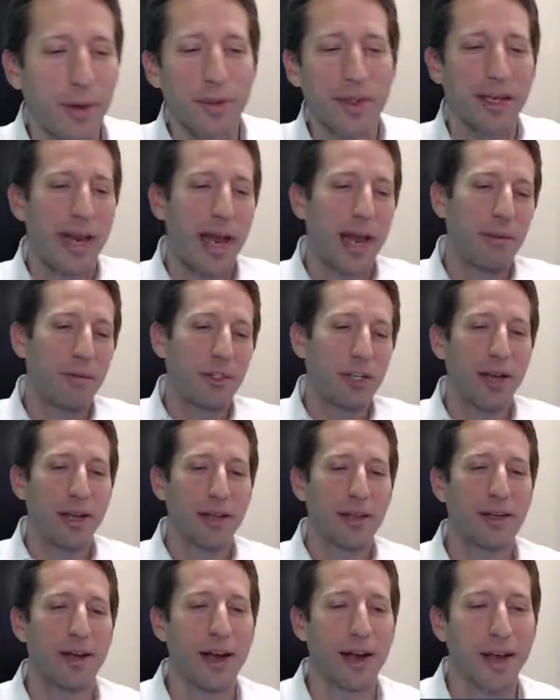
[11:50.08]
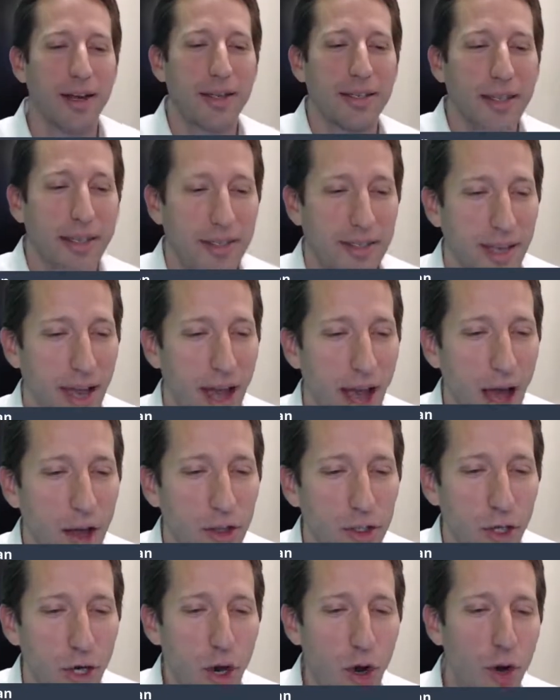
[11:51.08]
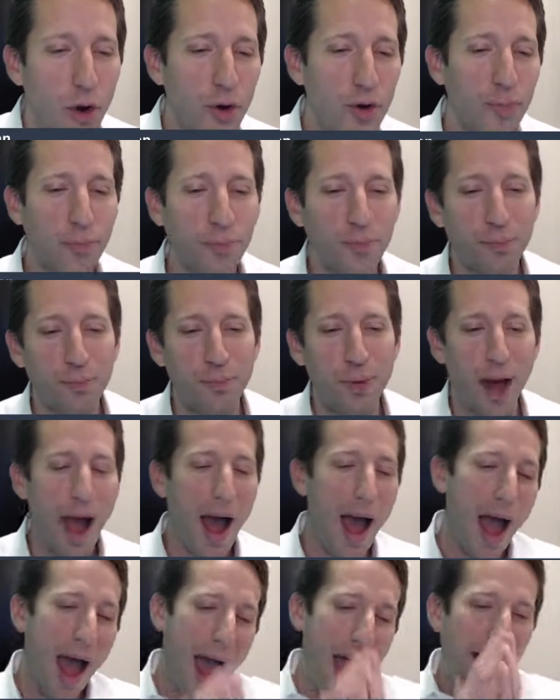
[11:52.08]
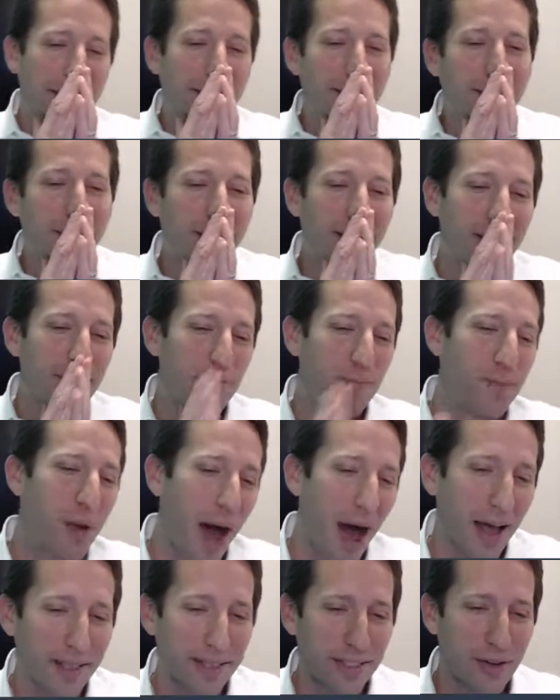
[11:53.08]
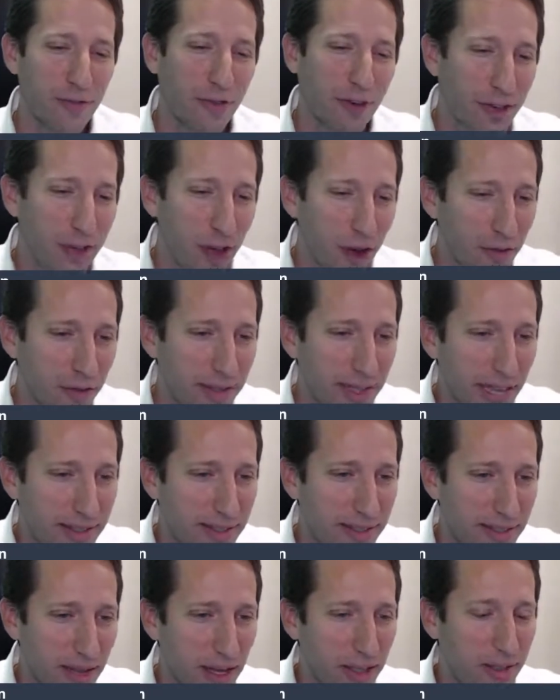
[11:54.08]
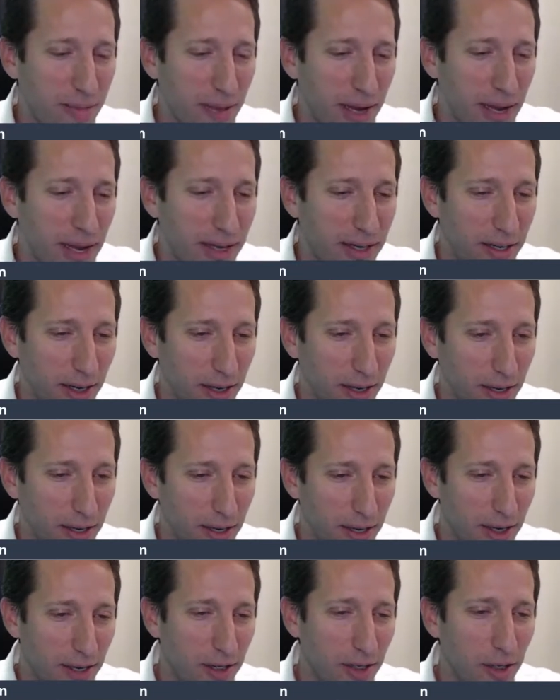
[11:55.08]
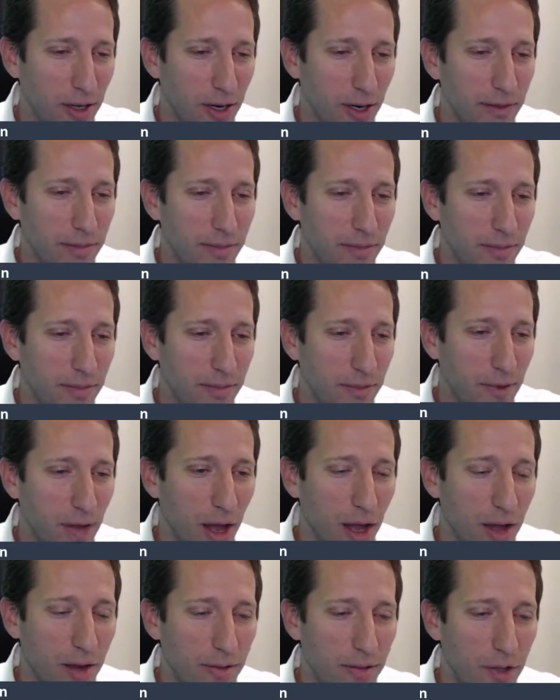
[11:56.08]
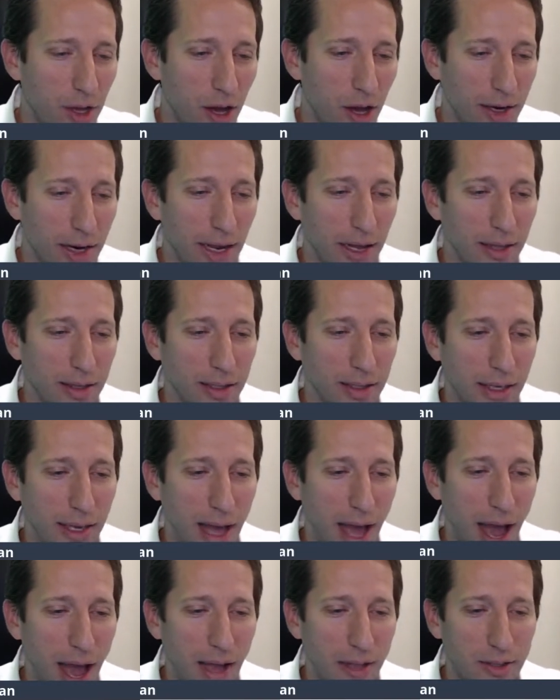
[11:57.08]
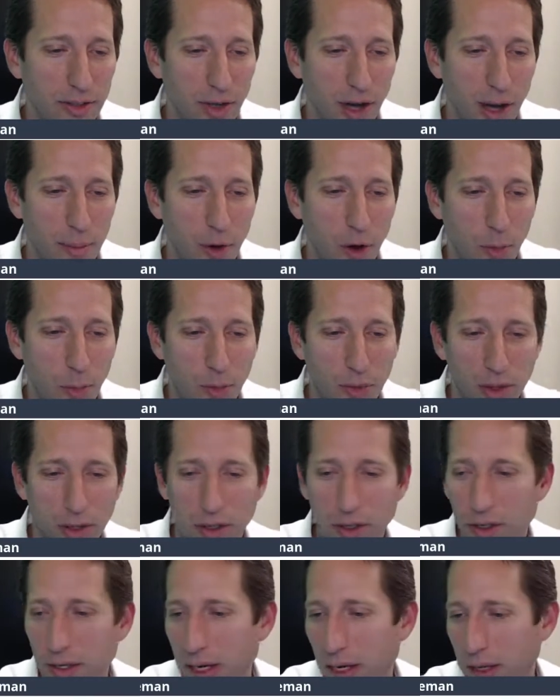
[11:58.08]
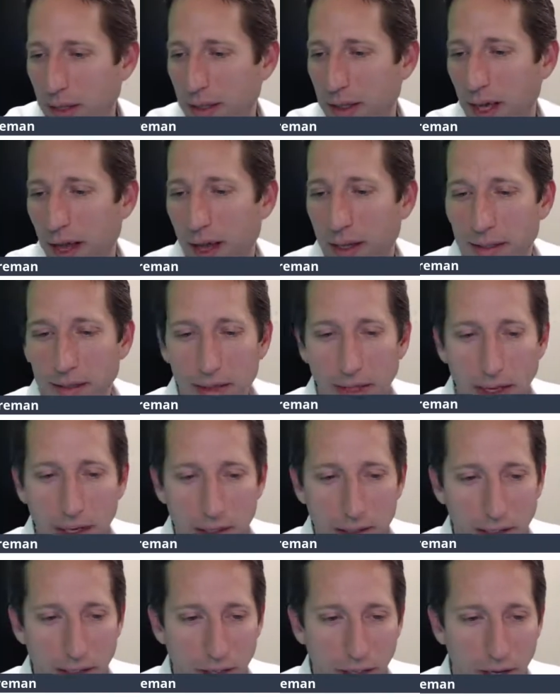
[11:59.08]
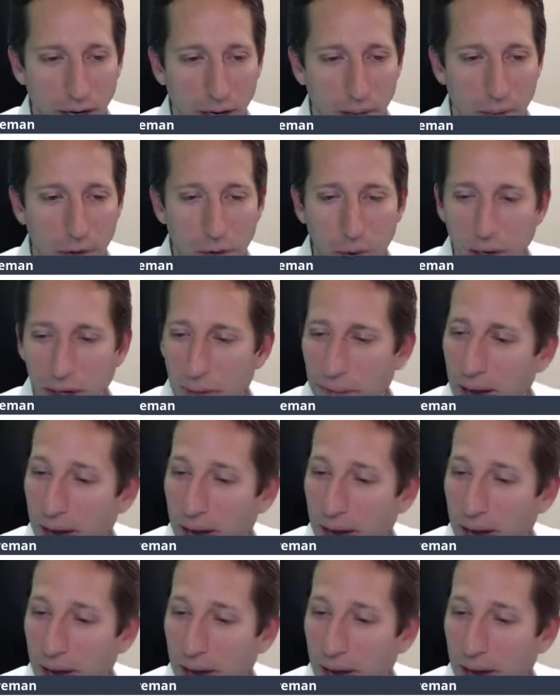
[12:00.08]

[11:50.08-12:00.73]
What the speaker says: with the name Chandler, I got to say hi, dude. Positive for COVID. That sucks, man. You're a young, healthy guy. So I'm hoping that you kicked that to the curb quick,